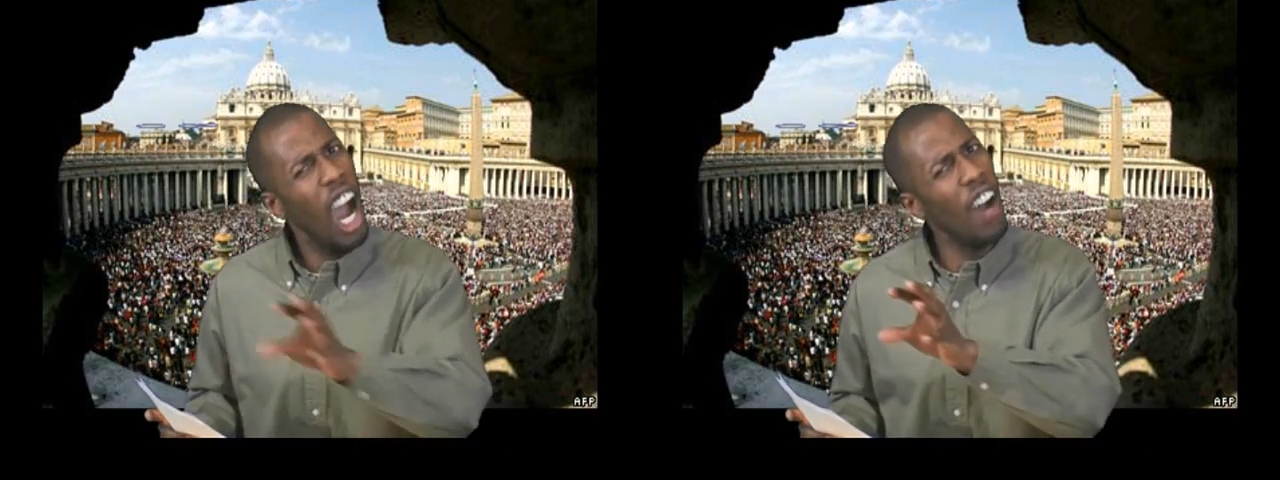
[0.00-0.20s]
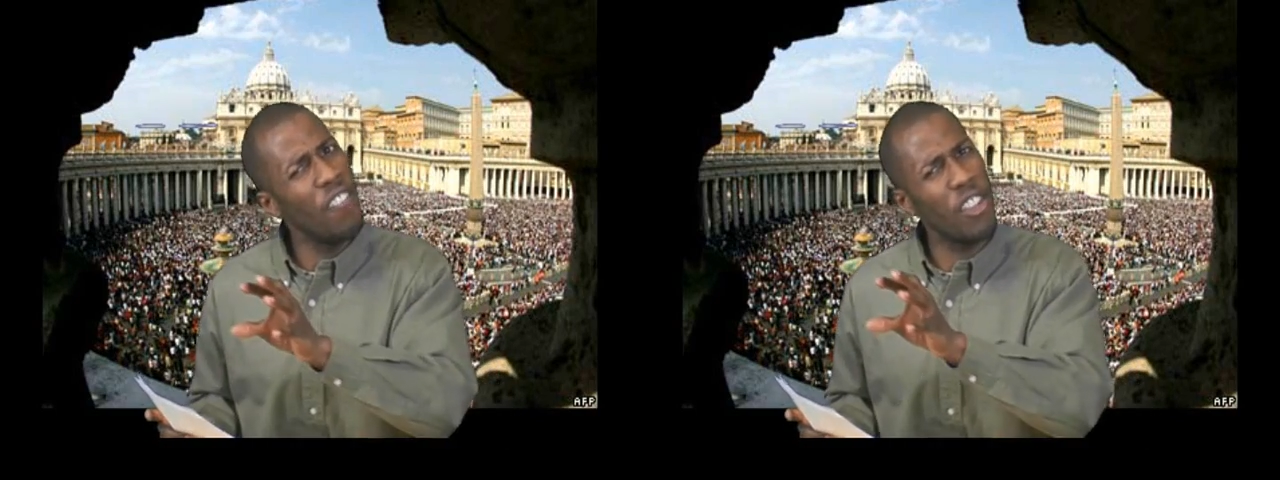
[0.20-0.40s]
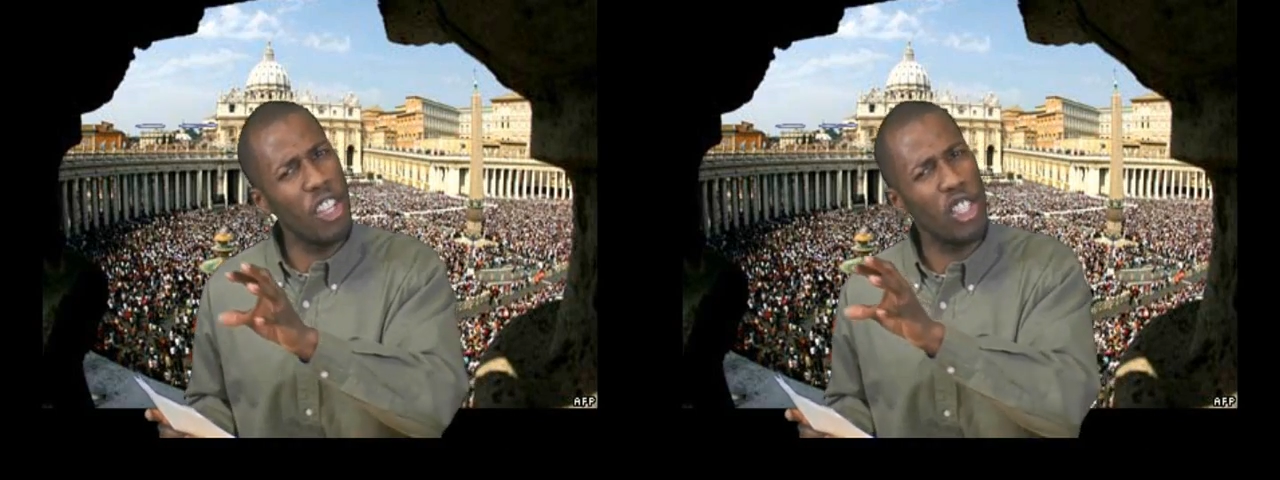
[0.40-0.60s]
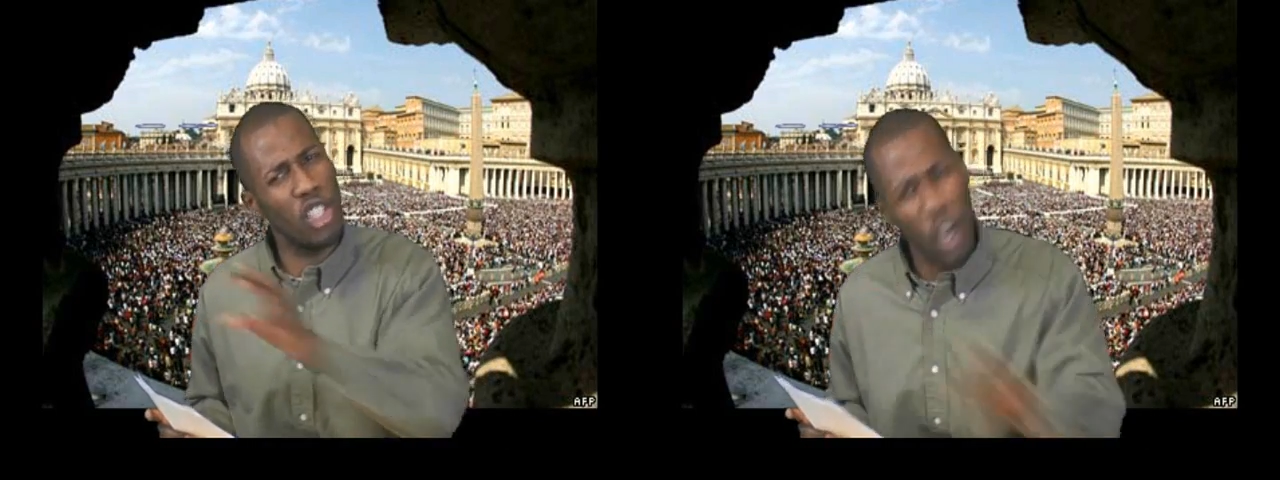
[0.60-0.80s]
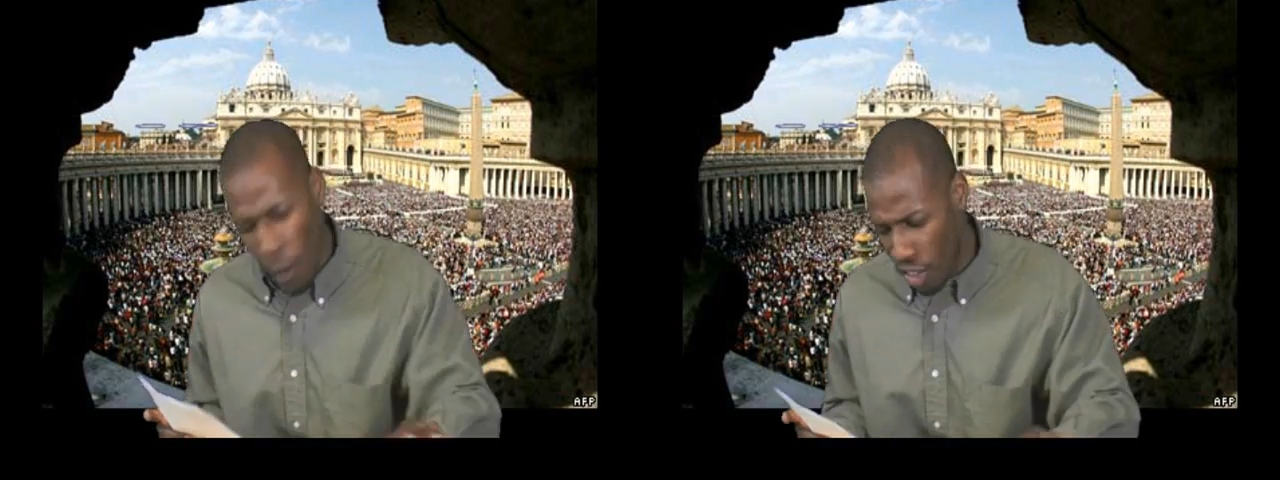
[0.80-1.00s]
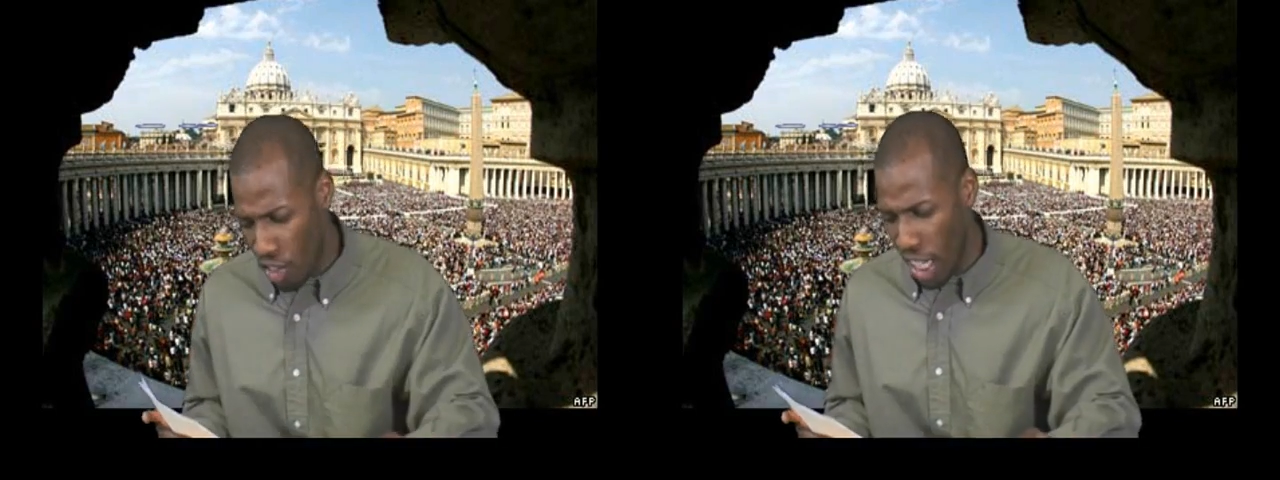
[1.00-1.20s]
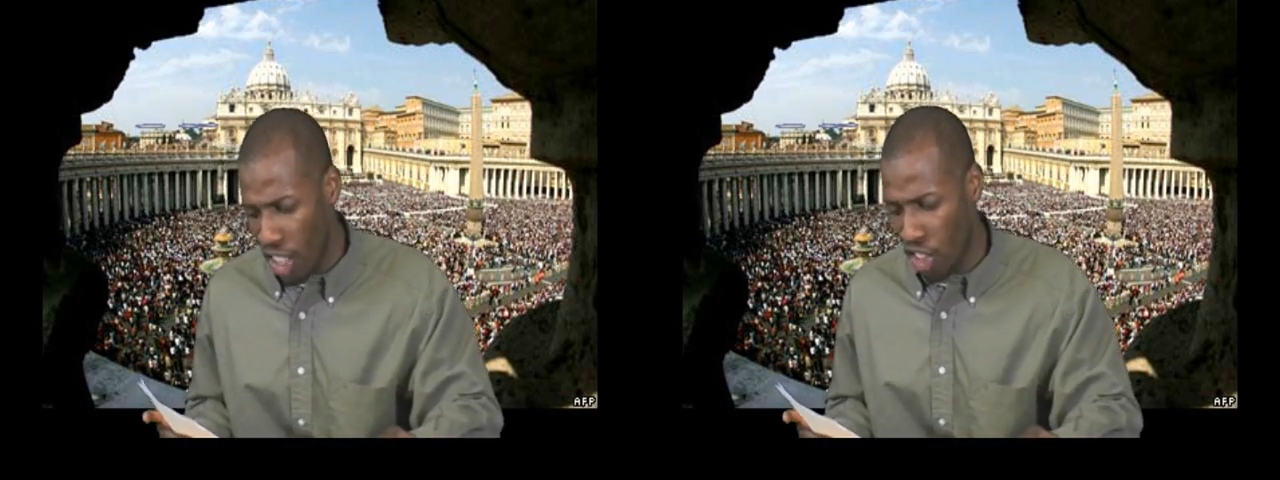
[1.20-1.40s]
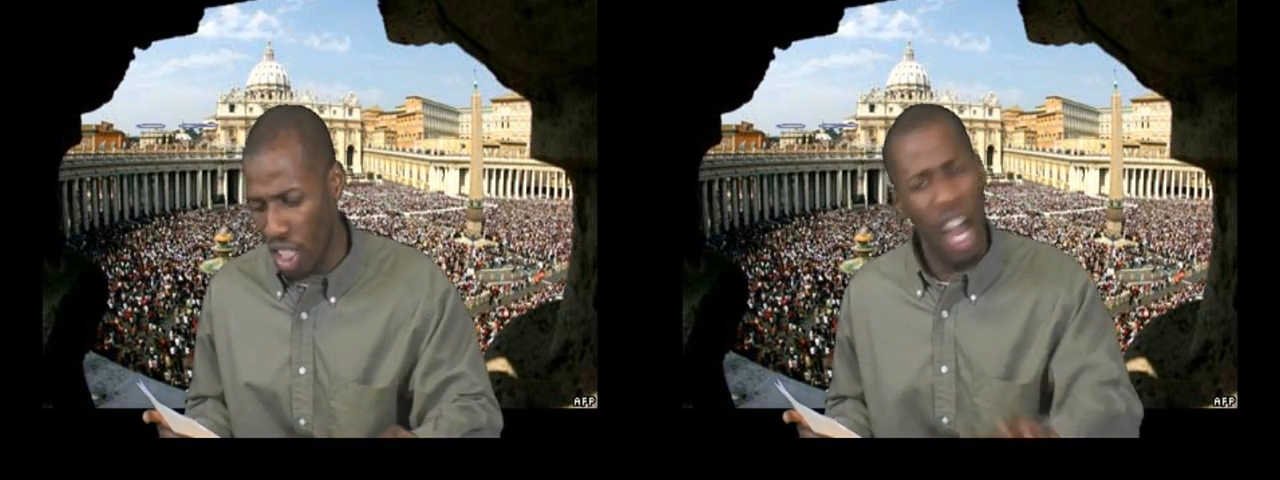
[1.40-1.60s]
under the
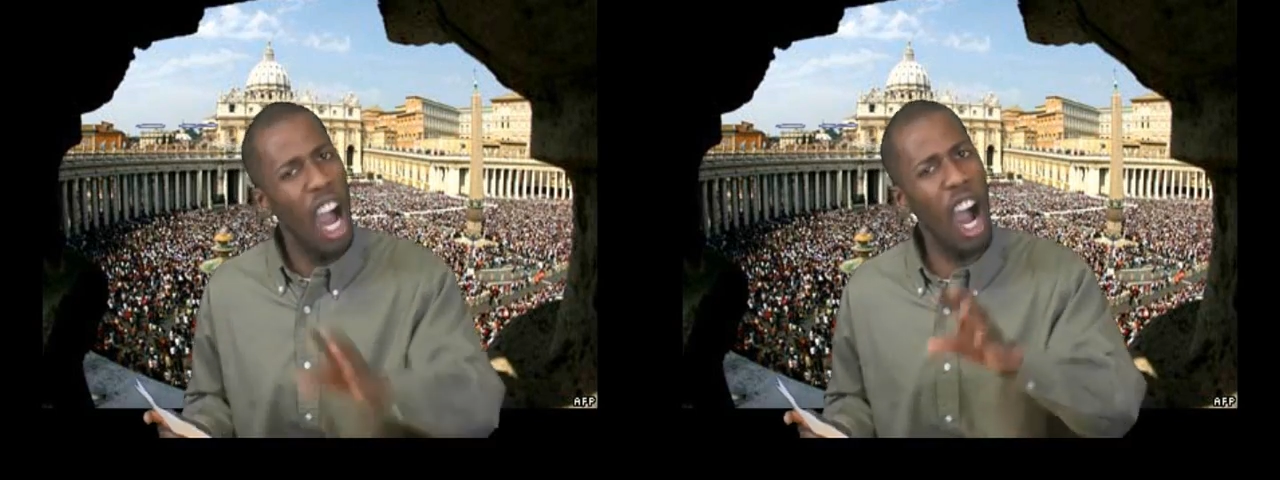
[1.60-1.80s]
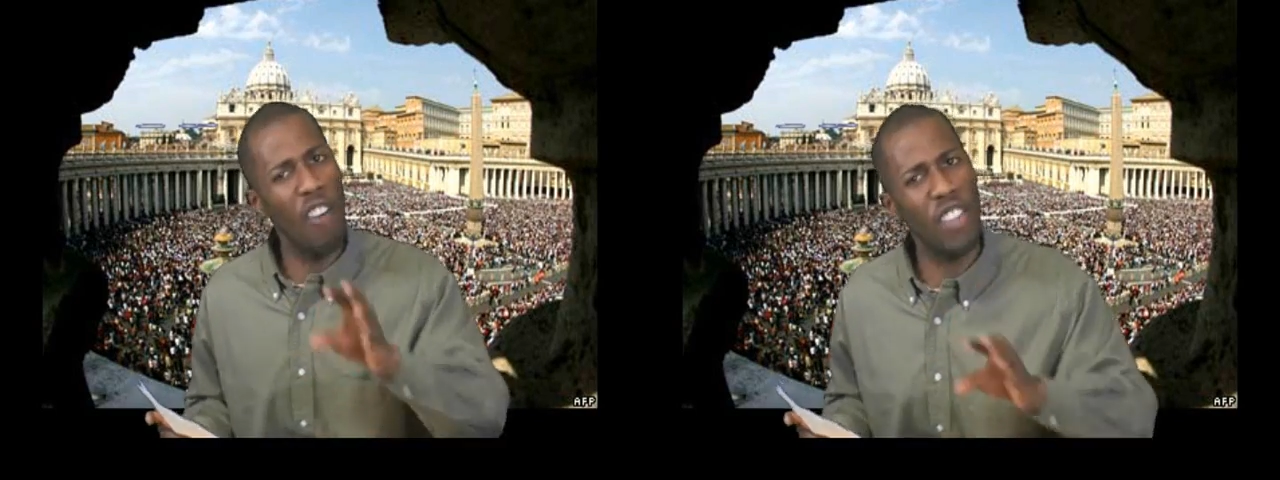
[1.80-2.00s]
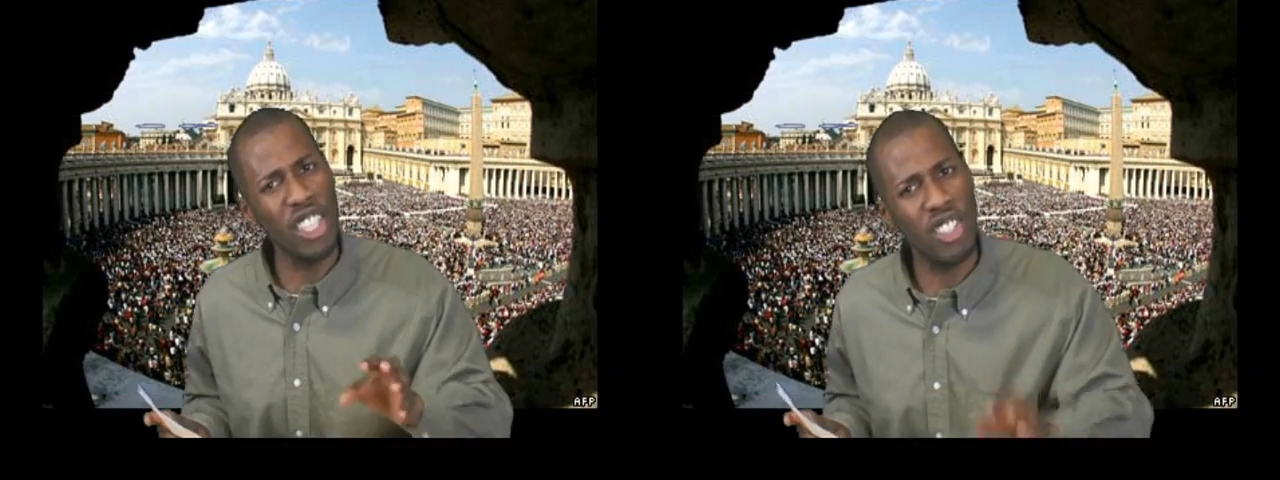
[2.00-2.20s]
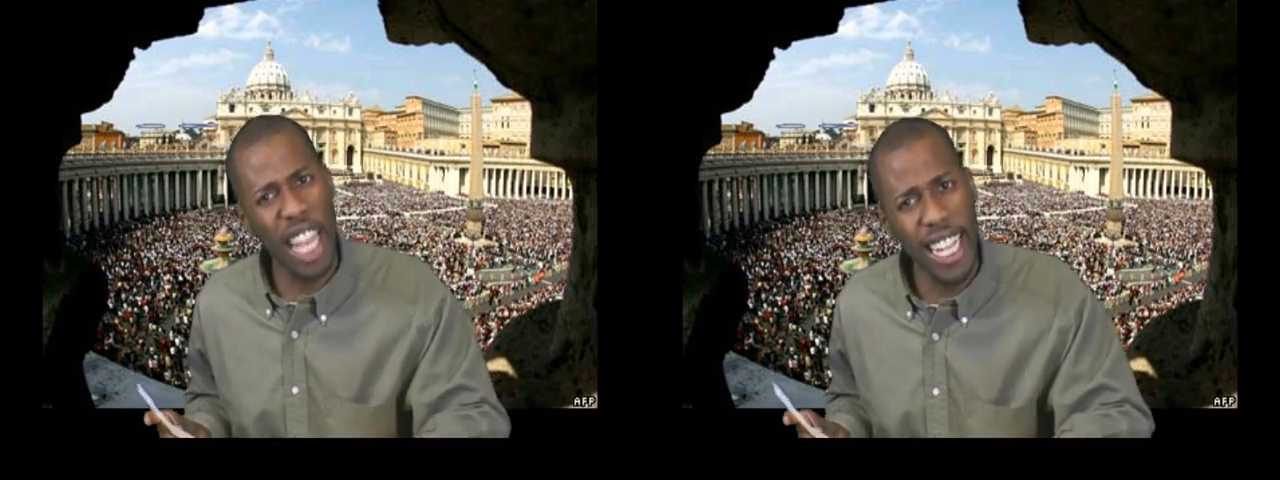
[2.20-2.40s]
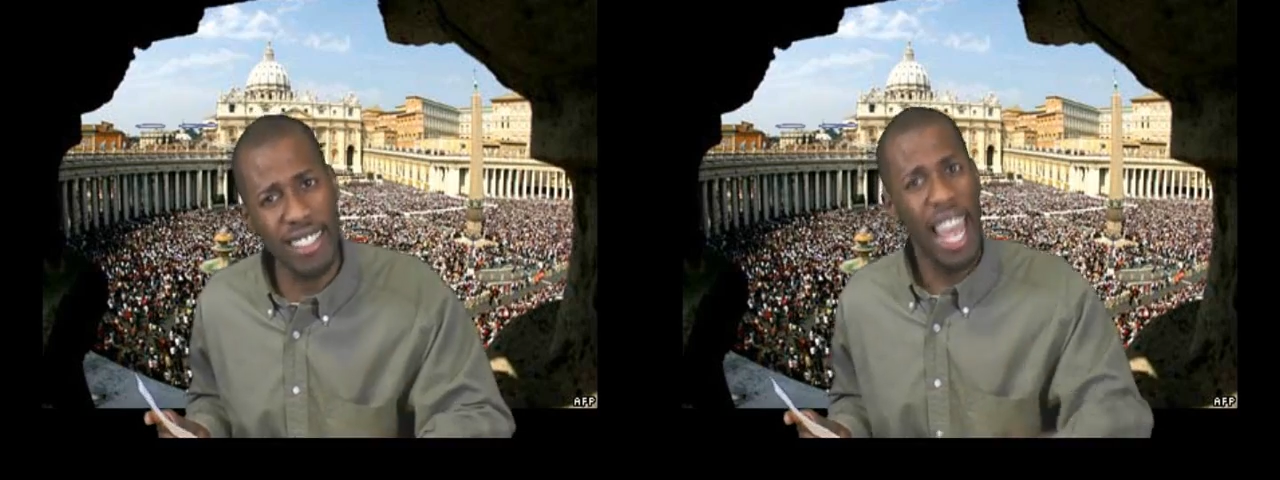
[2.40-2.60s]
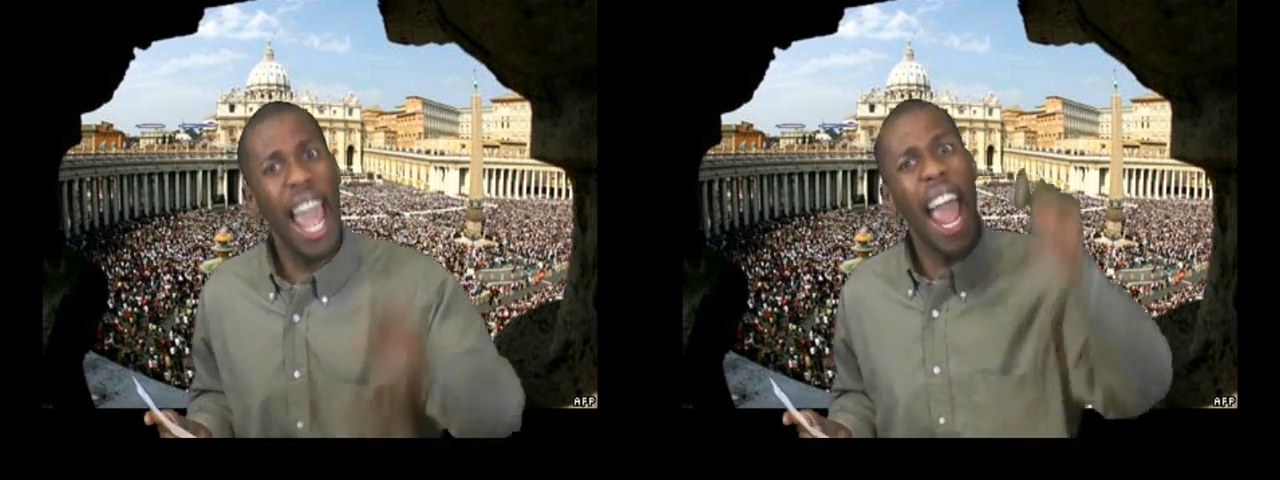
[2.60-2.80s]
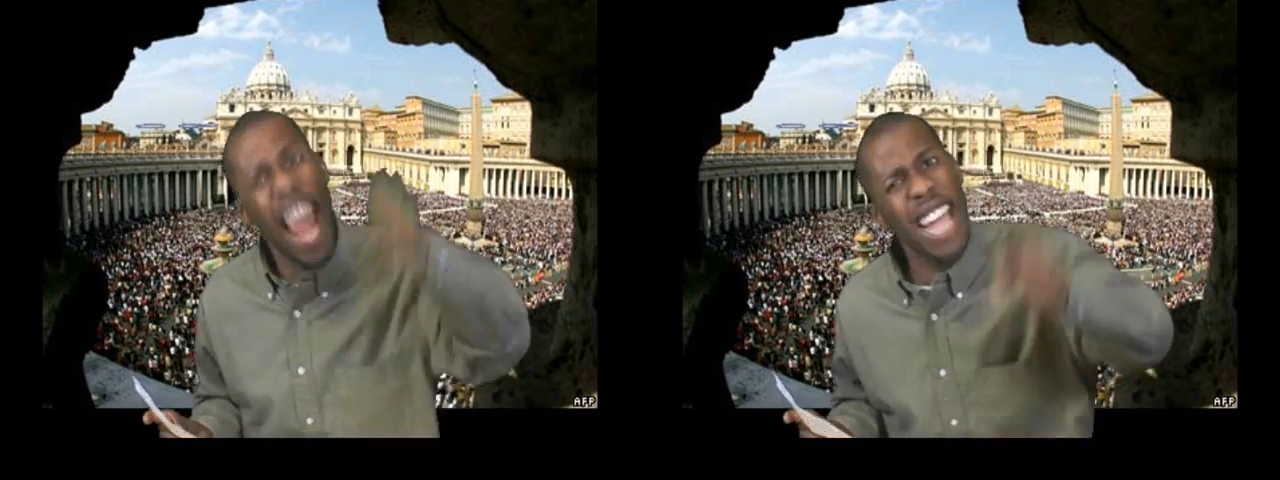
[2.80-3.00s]
jurisdiction of the states